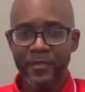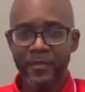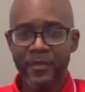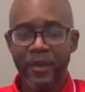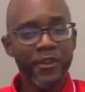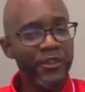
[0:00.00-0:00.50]

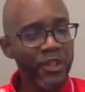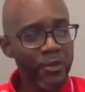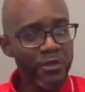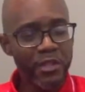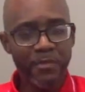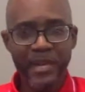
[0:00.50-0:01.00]
Are you
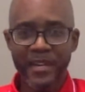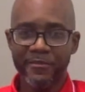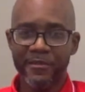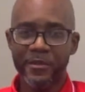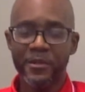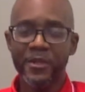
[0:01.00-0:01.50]

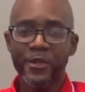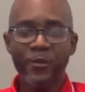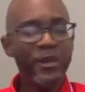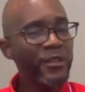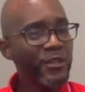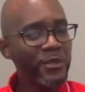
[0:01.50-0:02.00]
respectful?
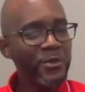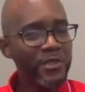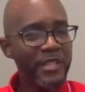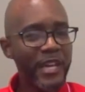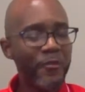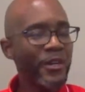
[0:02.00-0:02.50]
What do you
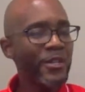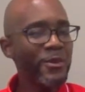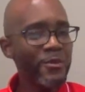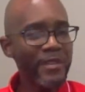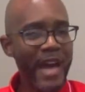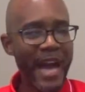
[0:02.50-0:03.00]
say? What do
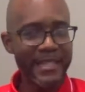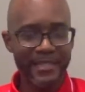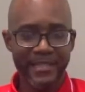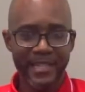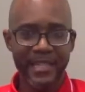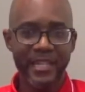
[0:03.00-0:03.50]
you not
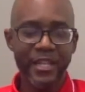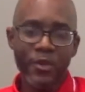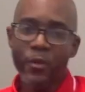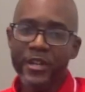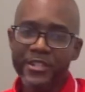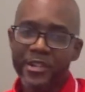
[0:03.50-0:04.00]
say?
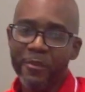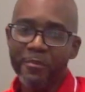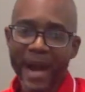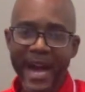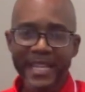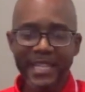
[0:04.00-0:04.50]
What is your
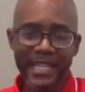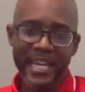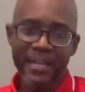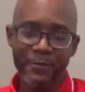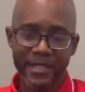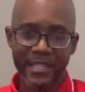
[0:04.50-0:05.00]
body
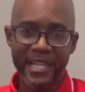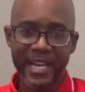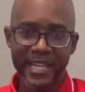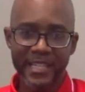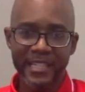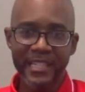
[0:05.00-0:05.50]
language
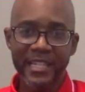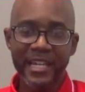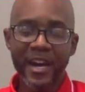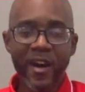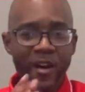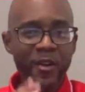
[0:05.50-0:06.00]
like?
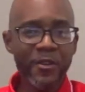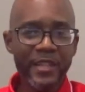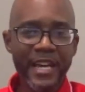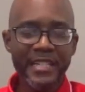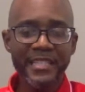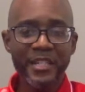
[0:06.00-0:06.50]
All
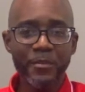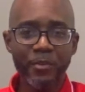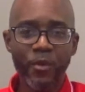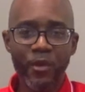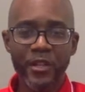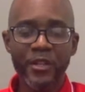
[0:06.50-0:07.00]
that's
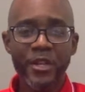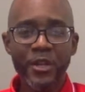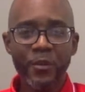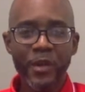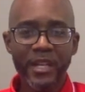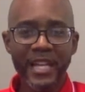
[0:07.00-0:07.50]
important
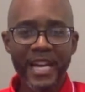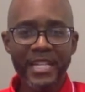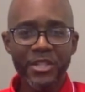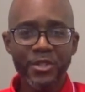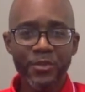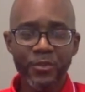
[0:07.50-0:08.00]
with
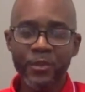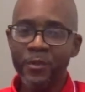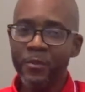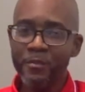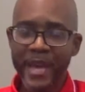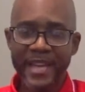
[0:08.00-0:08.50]

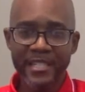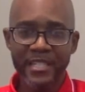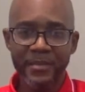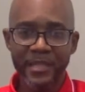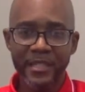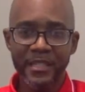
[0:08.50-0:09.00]
classroom
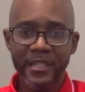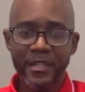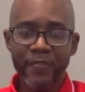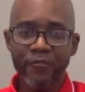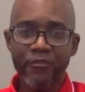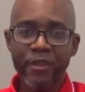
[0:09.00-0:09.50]
management.
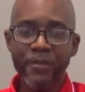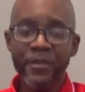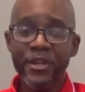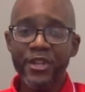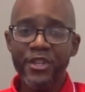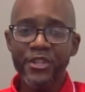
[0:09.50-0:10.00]
From
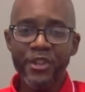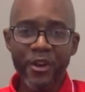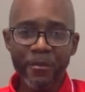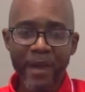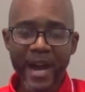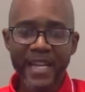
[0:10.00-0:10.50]

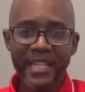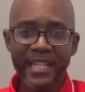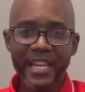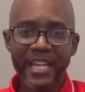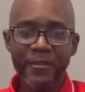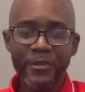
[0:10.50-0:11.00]
your body
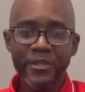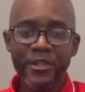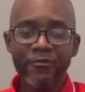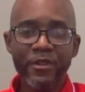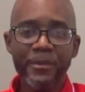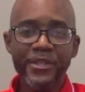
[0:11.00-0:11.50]
language,
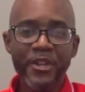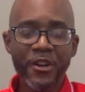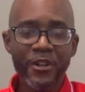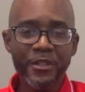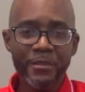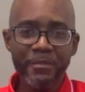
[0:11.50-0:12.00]
from
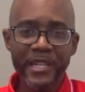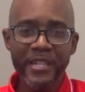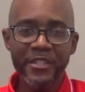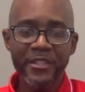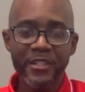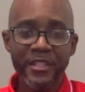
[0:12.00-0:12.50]
your
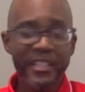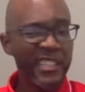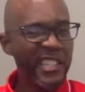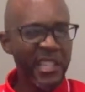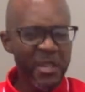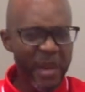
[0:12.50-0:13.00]
demeanor,
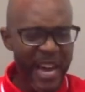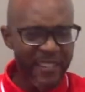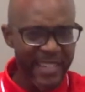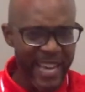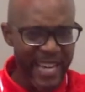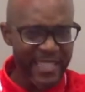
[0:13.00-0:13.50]
do you have
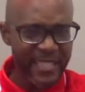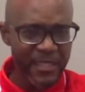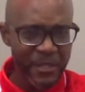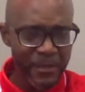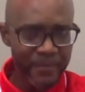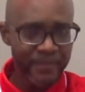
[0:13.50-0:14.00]
an
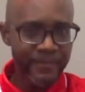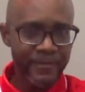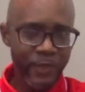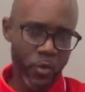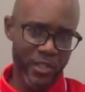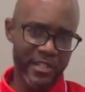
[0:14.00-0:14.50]
attitude?
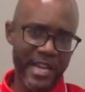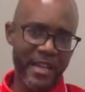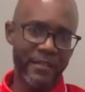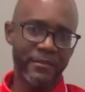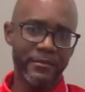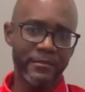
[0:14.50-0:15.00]
Of course
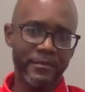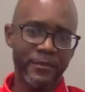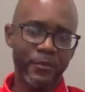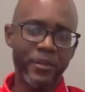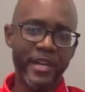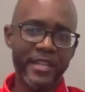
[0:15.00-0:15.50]
not.
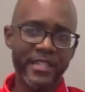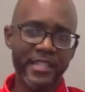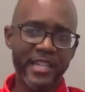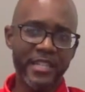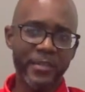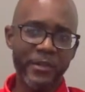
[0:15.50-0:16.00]
We're
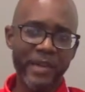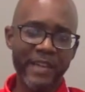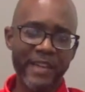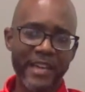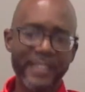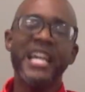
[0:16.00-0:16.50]
educators. We don't
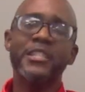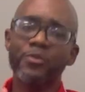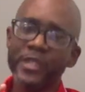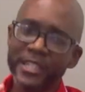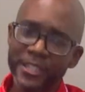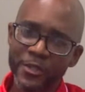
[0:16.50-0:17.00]
have attitude. Yes,
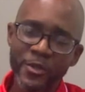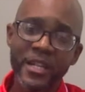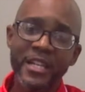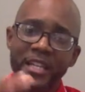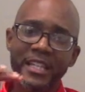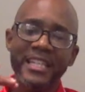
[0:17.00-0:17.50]
we do.
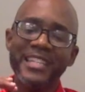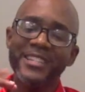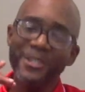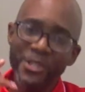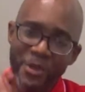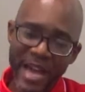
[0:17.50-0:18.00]

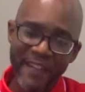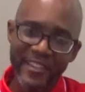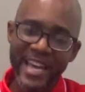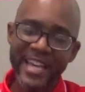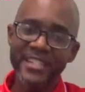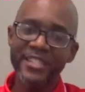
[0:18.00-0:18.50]
Did you have
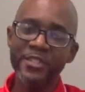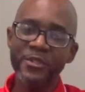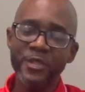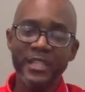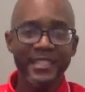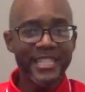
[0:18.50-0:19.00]
an
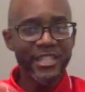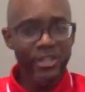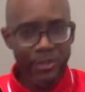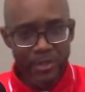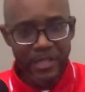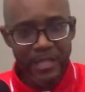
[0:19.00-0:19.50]
attitude? Did
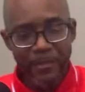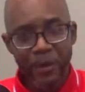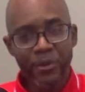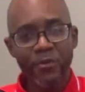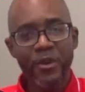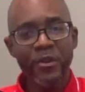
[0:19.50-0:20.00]
you sleep
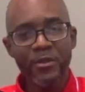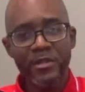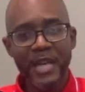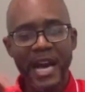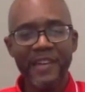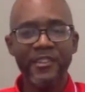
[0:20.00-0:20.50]
on the wrong
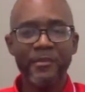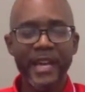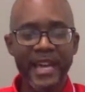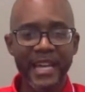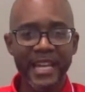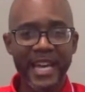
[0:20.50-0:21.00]
side of the
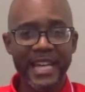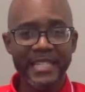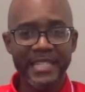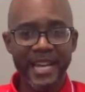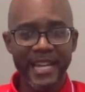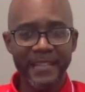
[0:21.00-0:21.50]
bed
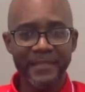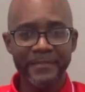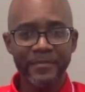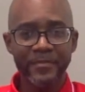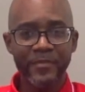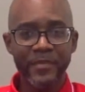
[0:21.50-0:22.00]
last night?
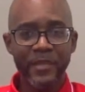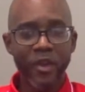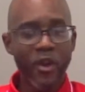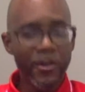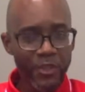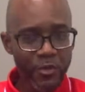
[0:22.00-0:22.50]

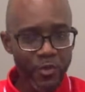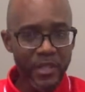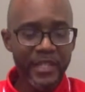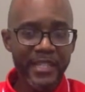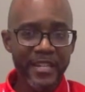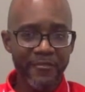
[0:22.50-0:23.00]
Are you
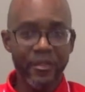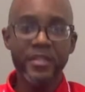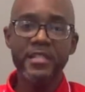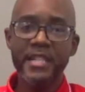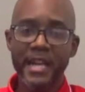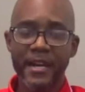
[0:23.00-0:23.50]
really there for
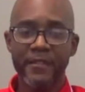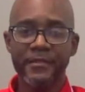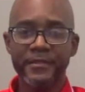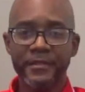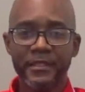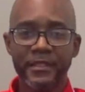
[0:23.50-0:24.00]
the child?
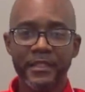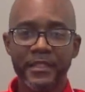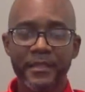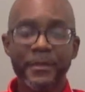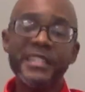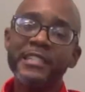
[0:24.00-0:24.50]

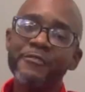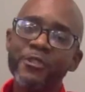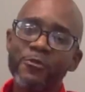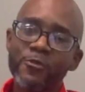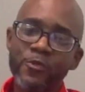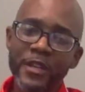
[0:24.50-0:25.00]
Because if
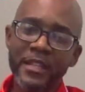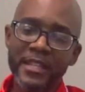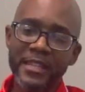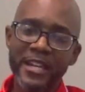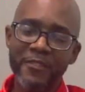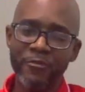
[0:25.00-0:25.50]
you're really
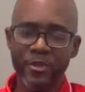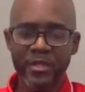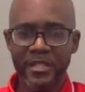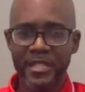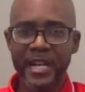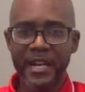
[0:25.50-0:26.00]
there for
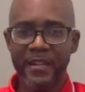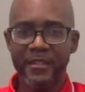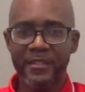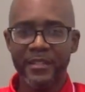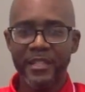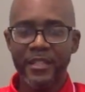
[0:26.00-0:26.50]
the
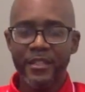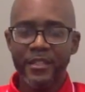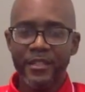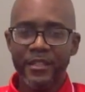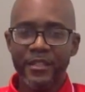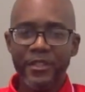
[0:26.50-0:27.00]
child,
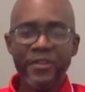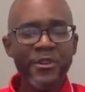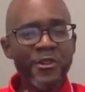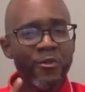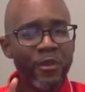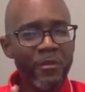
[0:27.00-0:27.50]

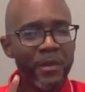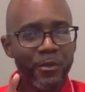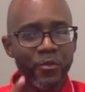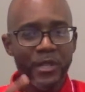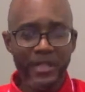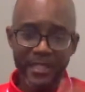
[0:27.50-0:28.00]
you'll remember
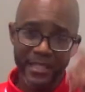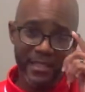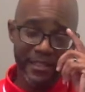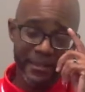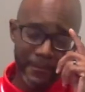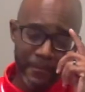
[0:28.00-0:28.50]
one thing.